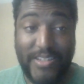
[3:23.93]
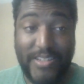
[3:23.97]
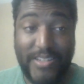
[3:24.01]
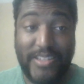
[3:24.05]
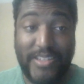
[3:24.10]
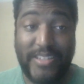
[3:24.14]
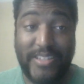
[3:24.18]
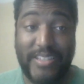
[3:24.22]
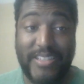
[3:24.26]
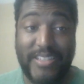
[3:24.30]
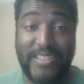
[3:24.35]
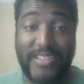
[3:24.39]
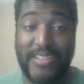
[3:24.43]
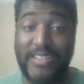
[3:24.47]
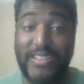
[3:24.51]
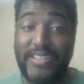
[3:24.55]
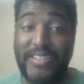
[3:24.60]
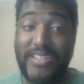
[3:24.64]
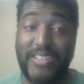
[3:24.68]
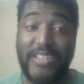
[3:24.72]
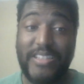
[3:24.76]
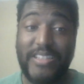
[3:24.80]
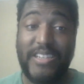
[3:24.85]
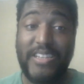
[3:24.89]
just,
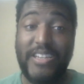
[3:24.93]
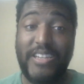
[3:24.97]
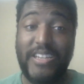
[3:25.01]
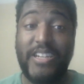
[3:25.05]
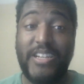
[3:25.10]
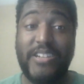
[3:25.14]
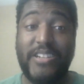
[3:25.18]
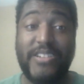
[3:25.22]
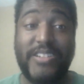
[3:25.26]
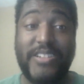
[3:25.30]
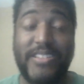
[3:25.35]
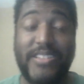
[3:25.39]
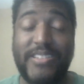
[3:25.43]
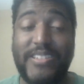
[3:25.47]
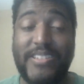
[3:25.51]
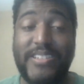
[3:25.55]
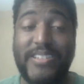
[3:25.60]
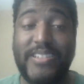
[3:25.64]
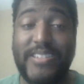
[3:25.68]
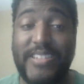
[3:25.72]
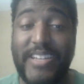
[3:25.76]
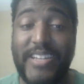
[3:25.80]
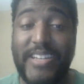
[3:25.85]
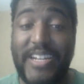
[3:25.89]
you know,
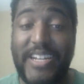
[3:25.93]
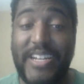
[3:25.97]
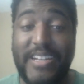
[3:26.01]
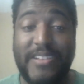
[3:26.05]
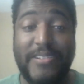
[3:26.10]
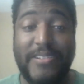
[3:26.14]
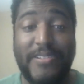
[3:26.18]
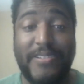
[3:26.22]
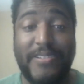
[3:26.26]
just, just gotta.